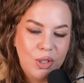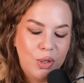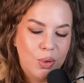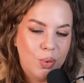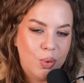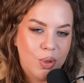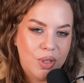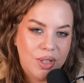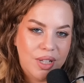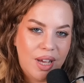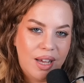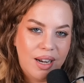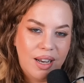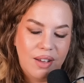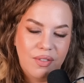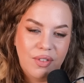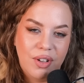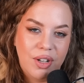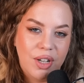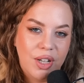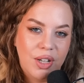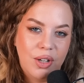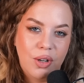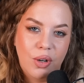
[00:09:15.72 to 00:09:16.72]
you will not have
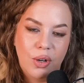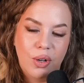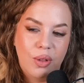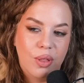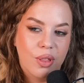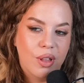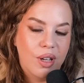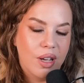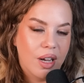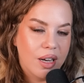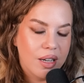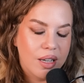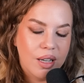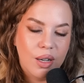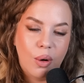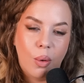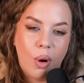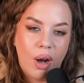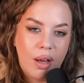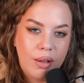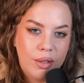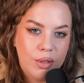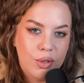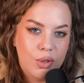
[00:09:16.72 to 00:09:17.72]
any earthly idea
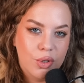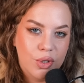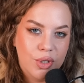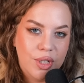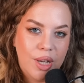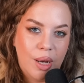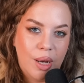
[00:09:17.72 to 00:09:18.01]
why this just